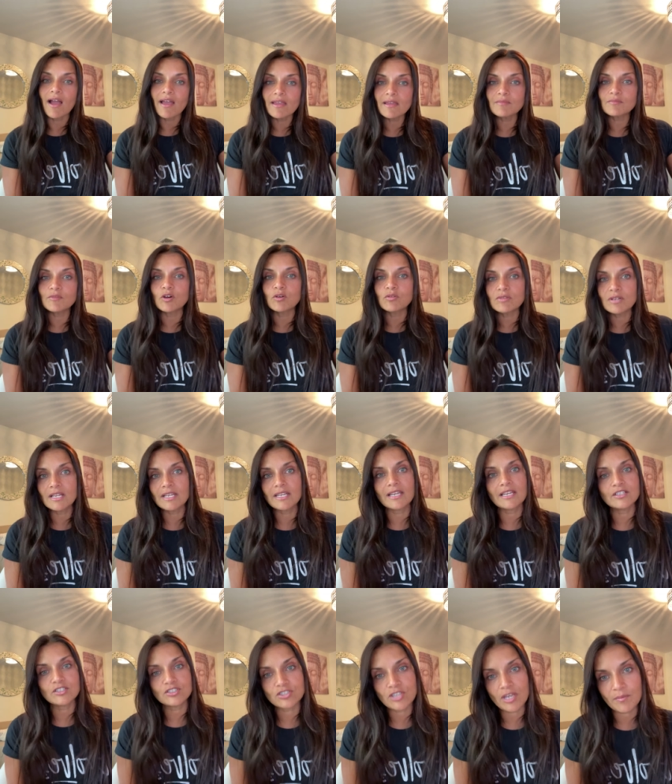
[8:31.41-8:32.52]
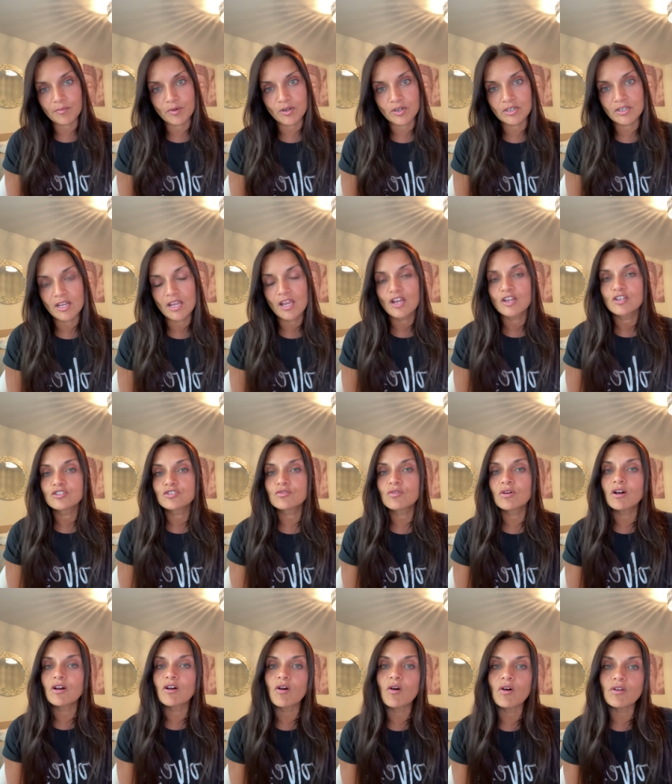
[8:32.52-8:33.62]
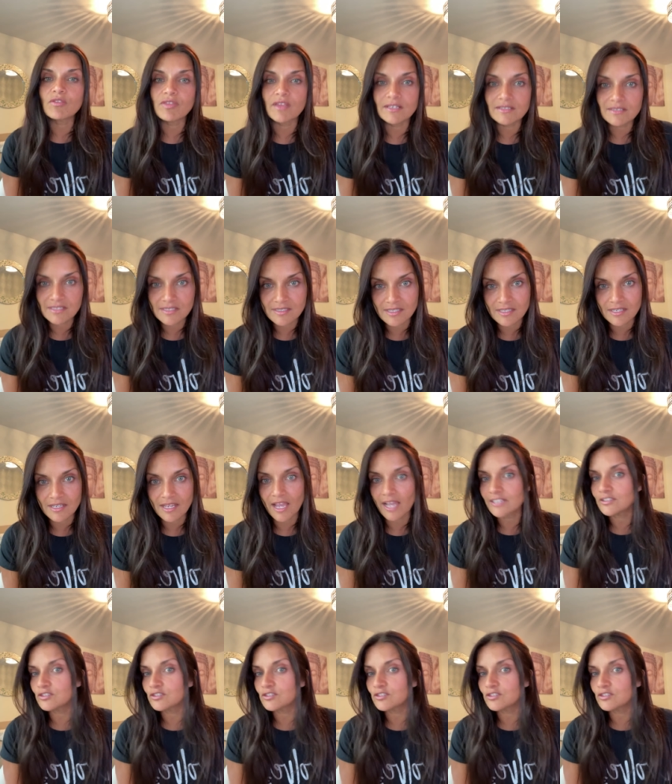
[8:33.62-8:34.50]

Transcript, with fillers: I am only a shepherd to her authenticity.